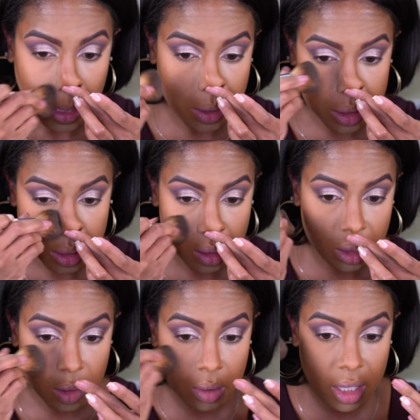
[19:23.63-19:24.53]
I'm just going to
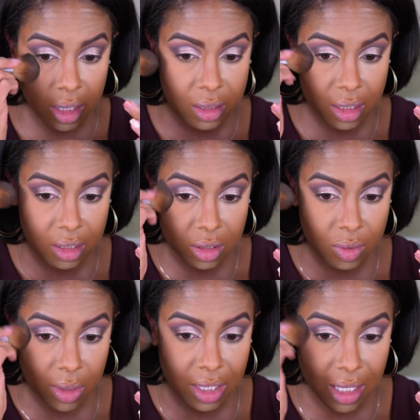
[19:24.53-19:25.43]
go ahead and dust
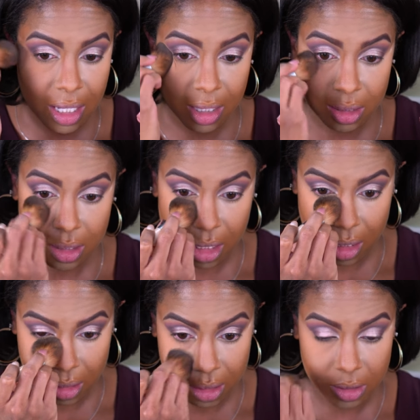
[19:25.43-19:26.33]
away the
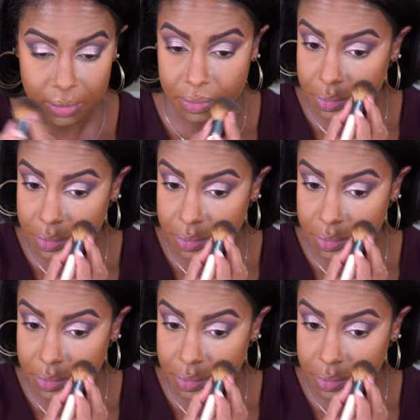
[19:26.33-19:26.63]
excess.